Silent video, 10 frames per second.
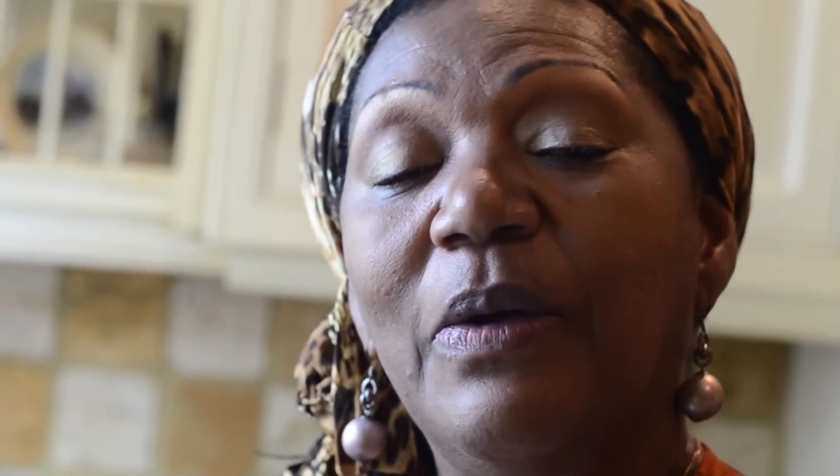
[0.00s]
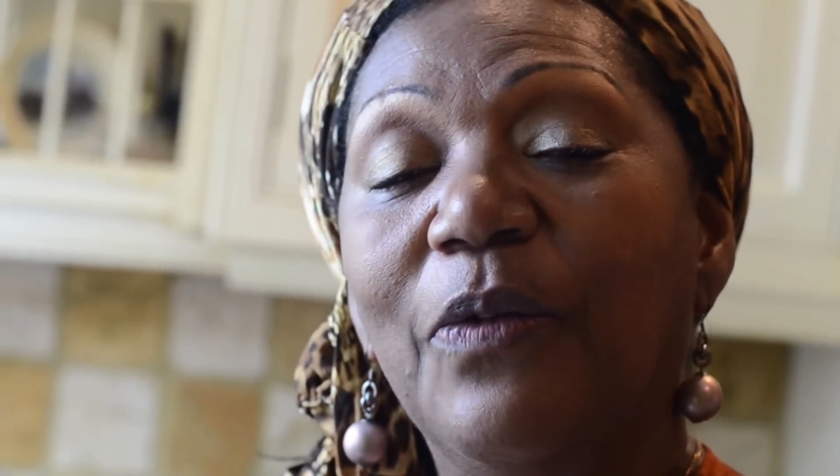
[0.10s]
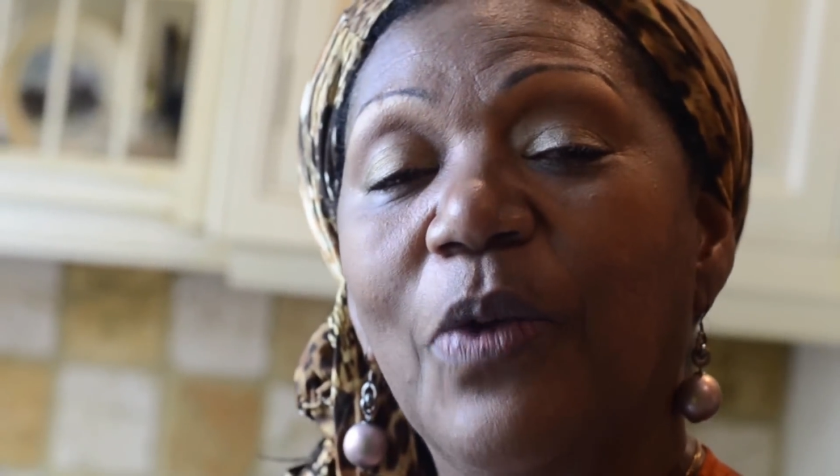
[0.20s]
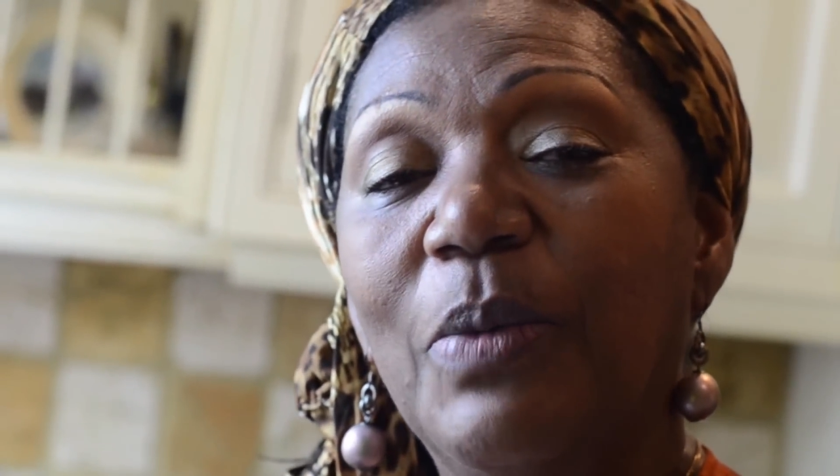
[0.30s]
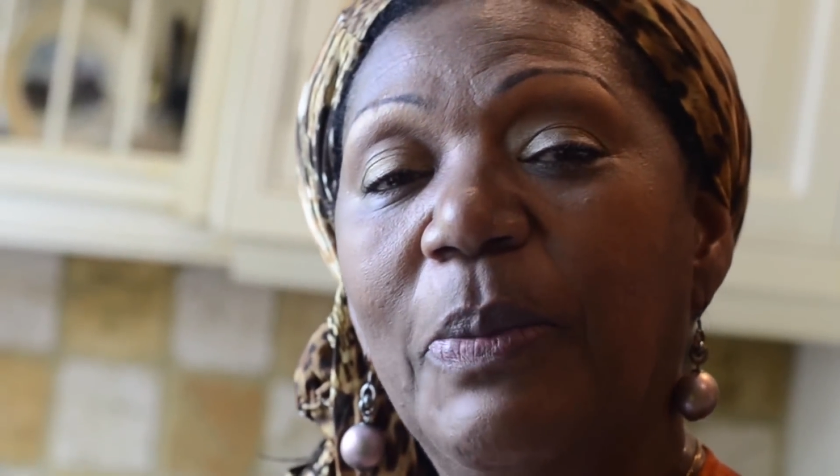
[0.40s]

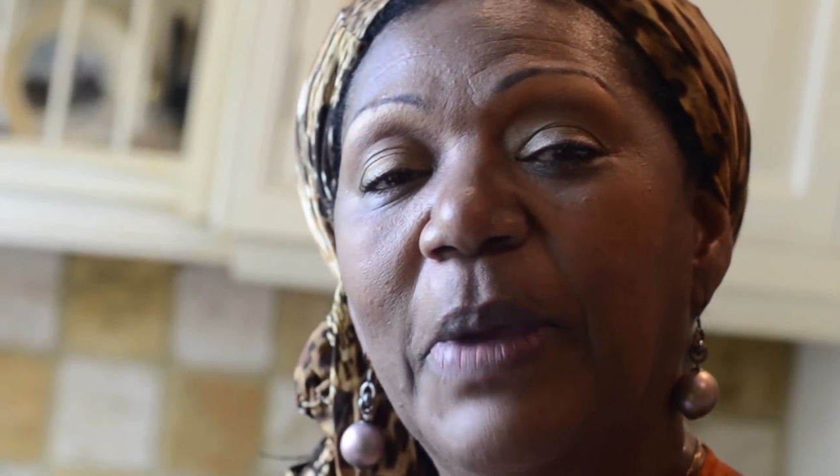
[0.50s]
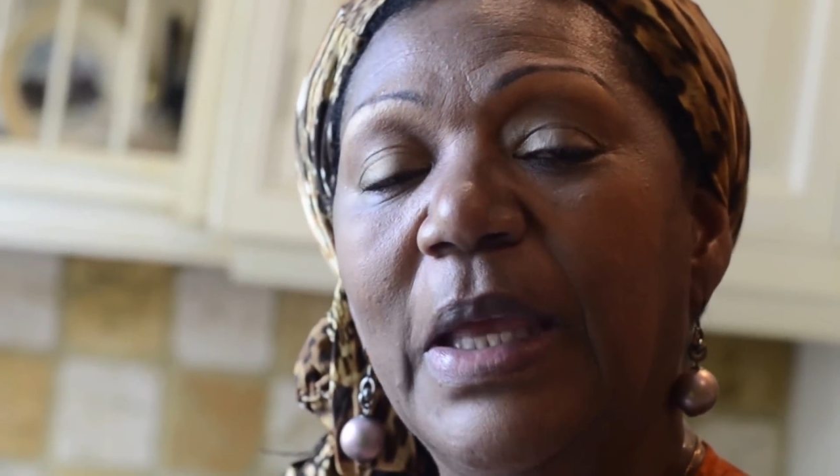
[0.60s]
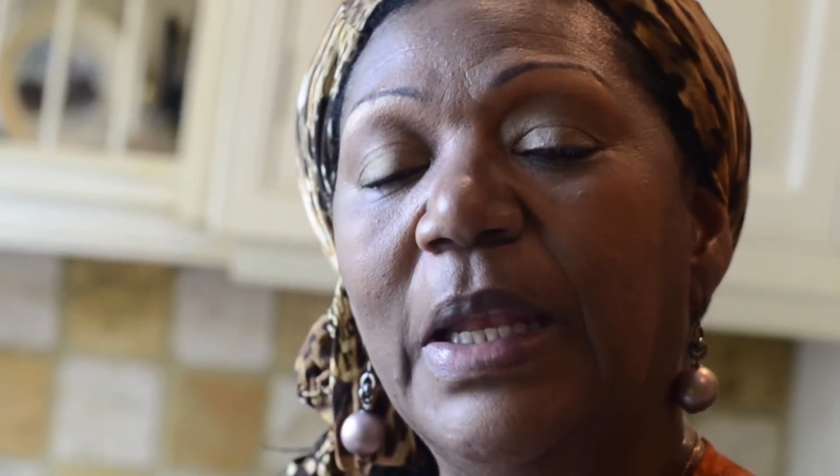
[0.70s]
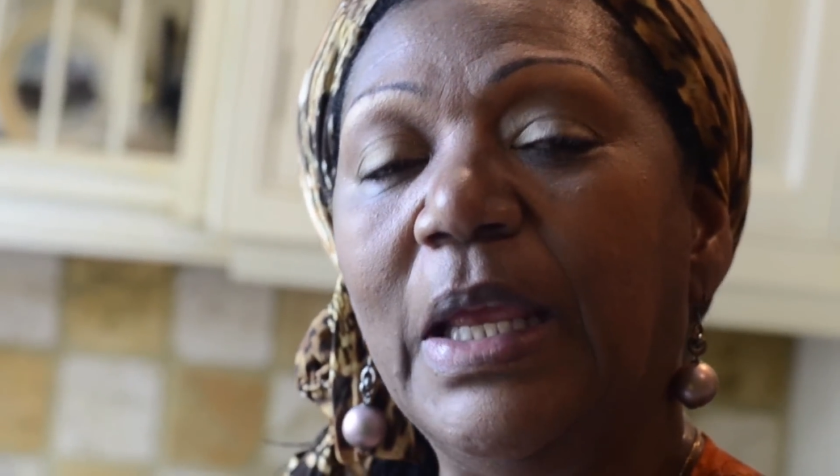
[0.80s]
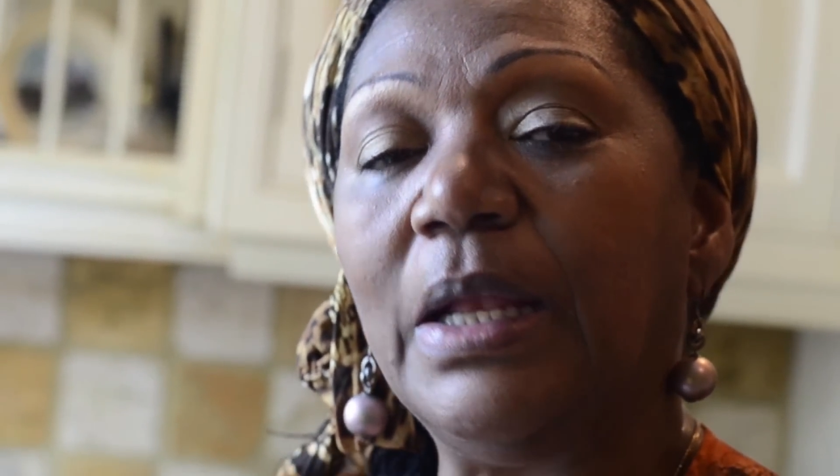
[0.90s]
from the
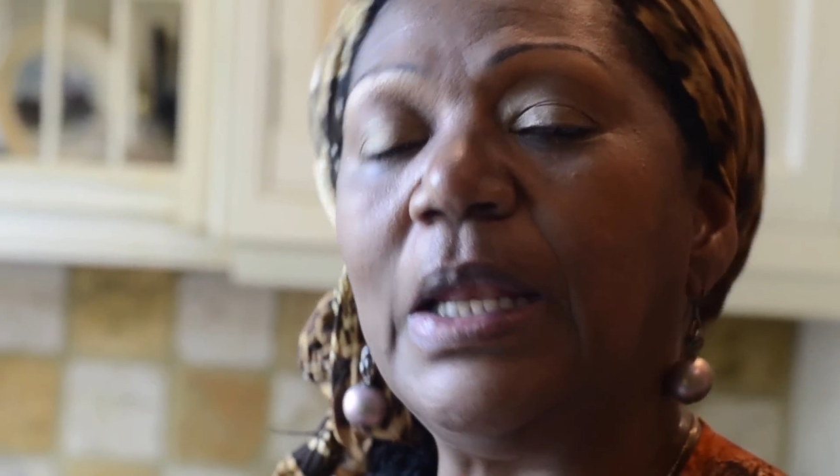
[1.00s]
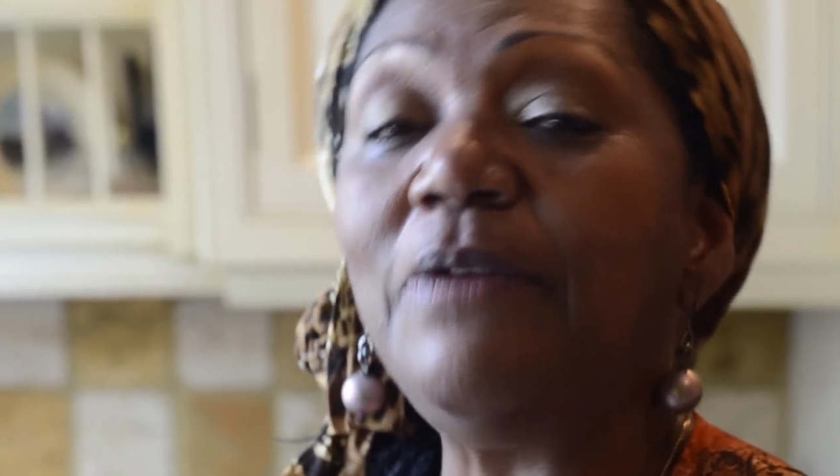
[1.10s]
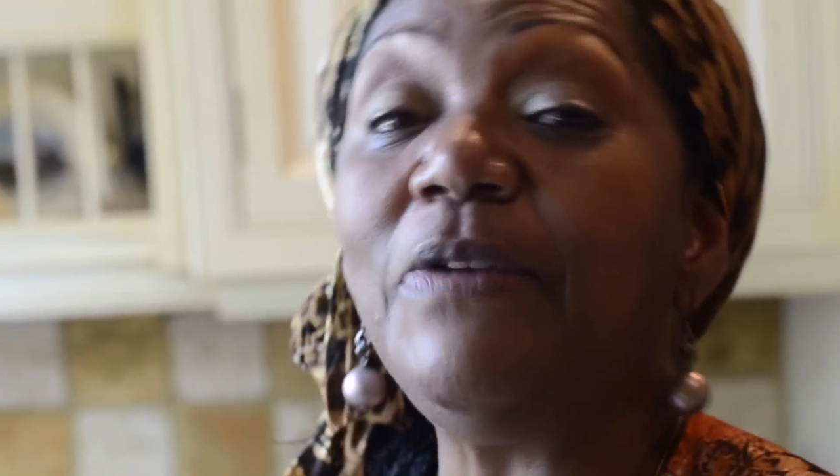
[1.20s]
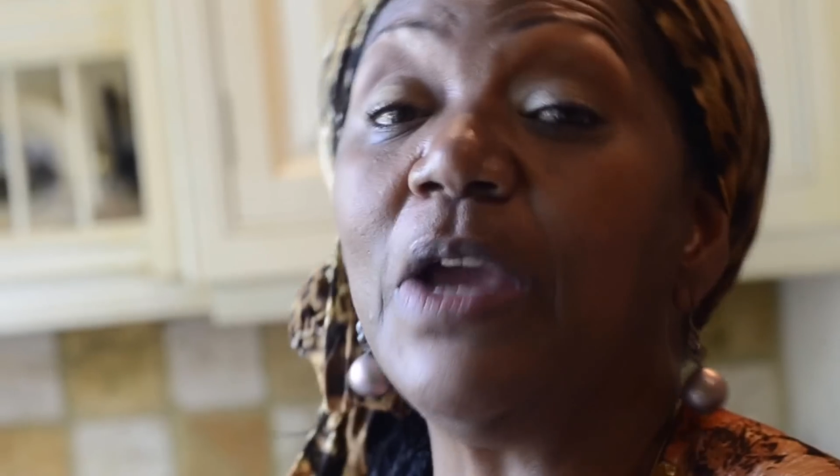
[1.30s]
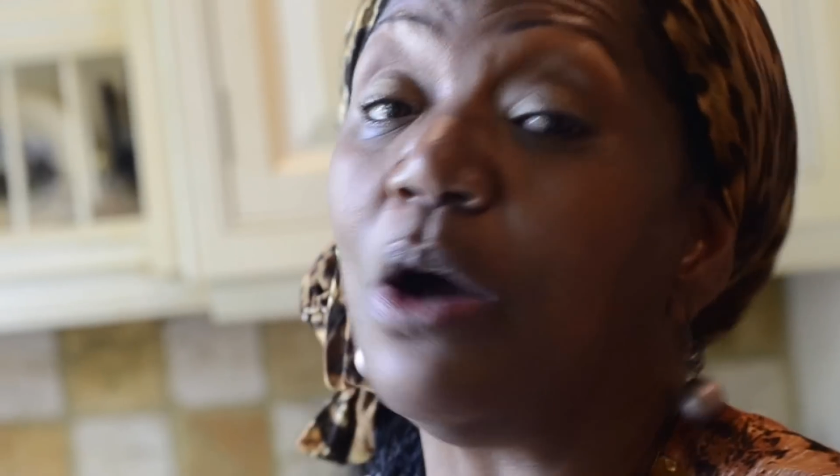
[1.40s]
beginning,
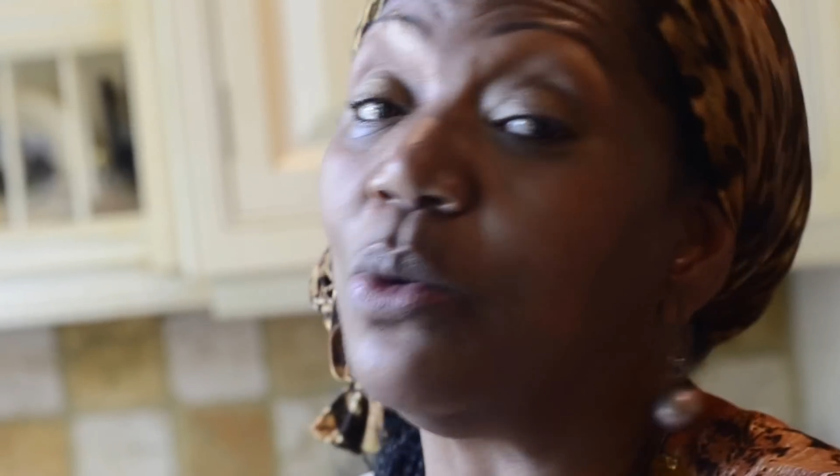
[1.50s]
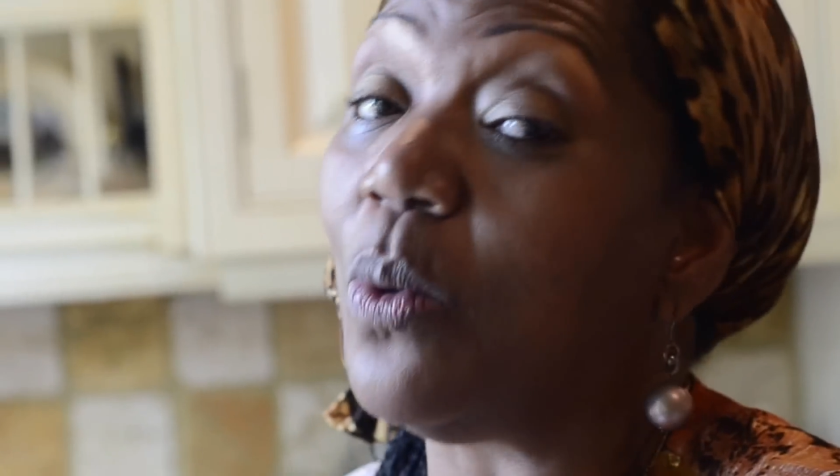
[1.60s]
leaving out